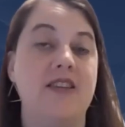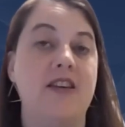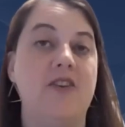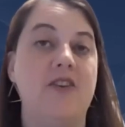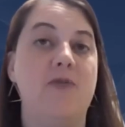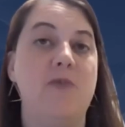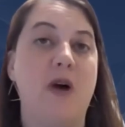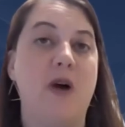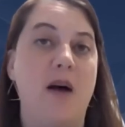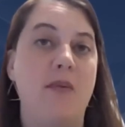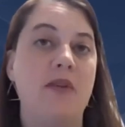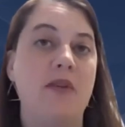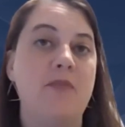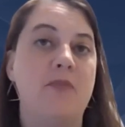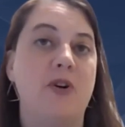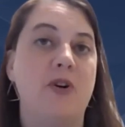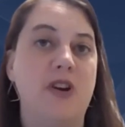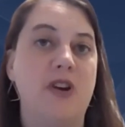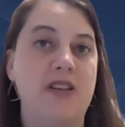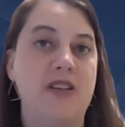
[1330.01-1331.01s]
and you've probably
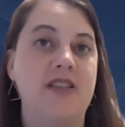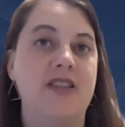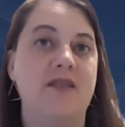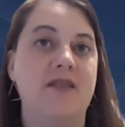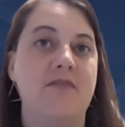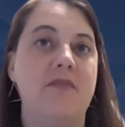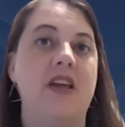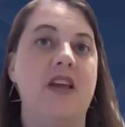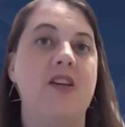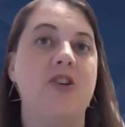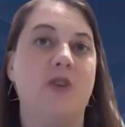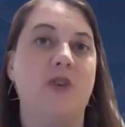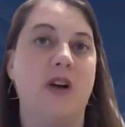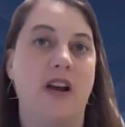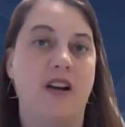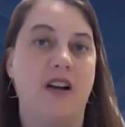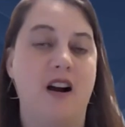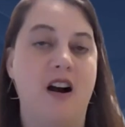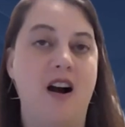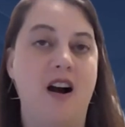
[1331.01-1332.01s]
put in some
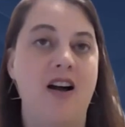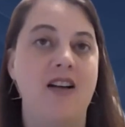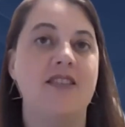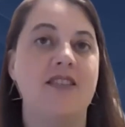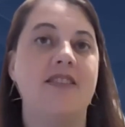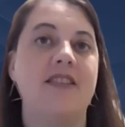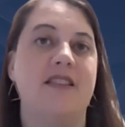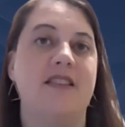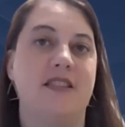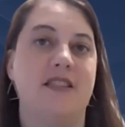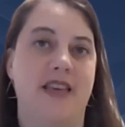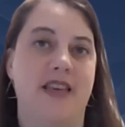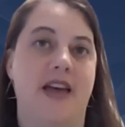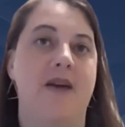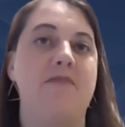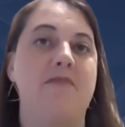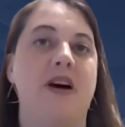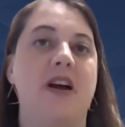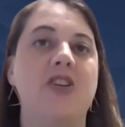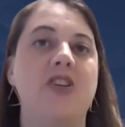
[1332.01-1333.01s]
indirect cost into
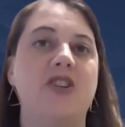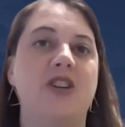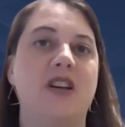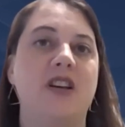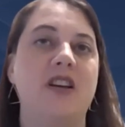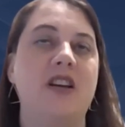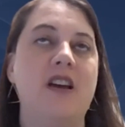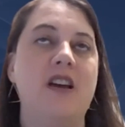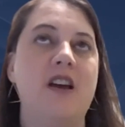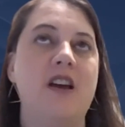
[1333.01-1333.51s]
that budget.